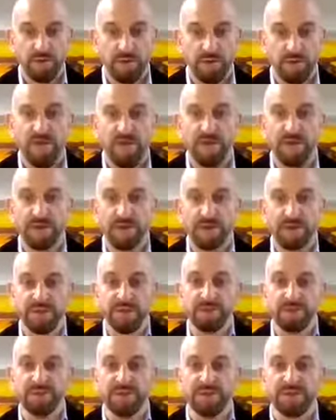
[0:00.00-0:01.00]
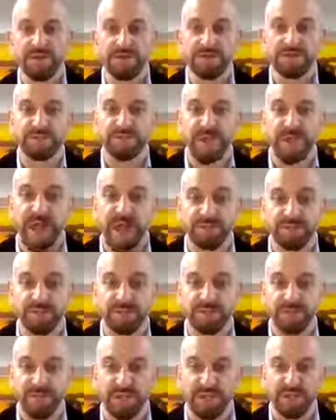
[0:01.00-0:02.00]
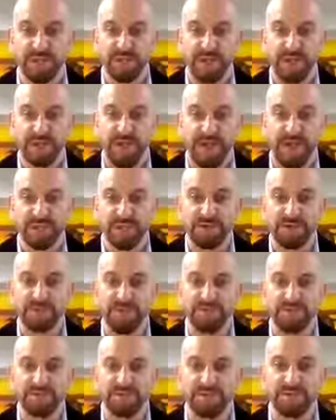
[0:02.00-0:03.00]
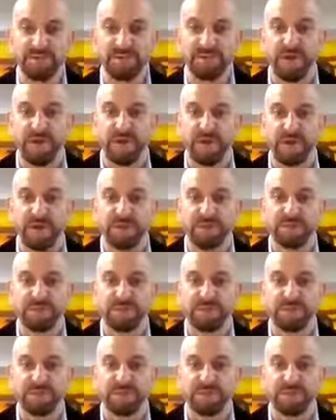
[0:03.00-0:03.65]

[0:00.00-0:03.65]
Ian, can you read his chats? It looks like he's maybe asking questions, but I can't